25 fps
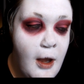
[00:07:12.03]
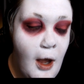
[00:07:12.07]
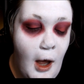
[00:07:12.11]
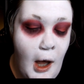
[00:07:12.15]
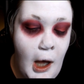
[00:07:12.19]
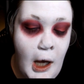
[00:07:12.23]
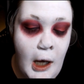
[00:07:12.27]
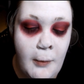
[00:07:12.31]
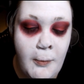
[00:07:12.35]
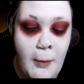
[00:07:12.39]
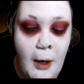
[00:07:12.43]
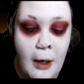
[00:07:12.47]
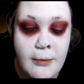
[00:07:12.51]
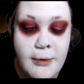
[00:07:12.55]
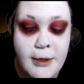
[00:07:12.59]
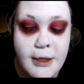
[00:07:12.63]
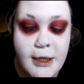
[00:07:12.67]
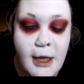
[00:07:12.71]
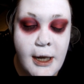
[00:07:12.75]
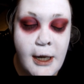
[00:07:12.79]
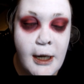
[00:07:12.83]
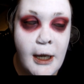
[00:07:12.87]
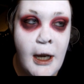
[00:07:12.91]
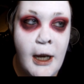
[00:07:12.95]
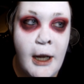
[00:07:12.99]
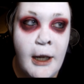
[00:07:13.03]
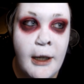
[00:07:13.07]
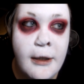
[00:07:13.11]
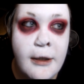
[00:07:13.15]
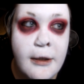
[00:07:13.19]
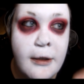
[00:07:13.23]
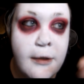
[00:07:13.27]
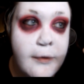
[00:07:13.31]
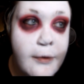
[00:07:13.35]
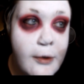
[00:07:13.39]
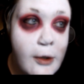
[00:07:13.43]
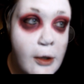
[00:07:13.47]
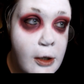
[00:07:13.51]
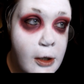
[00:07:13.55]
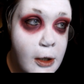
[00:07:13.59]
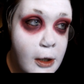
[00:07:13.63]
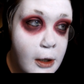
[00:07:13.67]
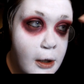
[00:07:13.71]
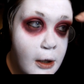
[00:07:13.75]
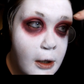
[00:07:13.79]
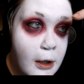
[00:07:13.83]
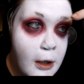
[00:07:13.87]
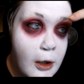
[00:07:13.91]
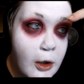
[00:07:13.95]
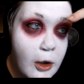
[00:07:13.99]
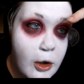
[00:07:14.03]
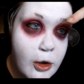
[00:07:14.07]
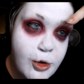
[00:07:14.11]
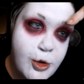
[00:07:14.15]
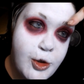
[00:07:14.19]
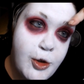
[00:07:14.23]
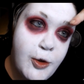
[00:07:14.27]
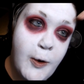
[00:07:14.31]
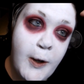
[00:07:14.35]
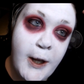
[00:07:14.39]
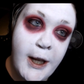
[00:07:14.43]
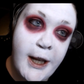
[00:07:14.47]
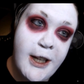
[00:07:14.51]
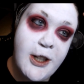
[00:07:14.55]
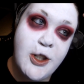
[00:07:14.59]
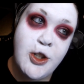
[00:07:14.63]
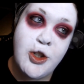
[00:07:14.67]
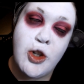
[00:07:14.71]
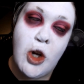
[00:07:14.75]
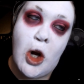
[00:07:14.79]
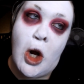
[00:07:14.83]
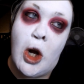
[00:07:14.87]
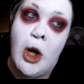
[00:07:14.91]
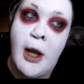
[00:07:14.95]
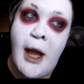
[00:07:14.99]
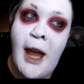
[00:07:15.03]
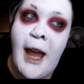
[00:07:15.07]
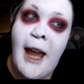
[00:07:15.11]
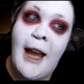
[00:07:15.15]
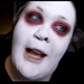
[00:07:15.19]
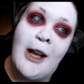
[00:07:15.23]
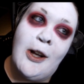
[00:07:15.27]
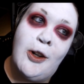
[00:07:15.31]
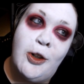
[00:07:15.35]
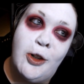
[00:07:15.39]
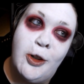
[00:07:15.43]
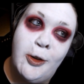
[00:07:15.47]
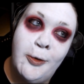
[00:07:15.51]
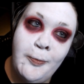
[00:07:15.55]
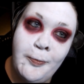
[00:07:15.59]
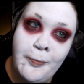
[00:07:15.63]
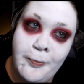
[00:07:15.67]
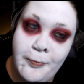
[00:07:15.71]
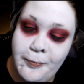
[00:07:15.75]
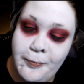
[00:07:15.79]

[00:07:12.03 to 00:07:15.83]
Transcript: Um, I'm just going to kind of do a strong angle.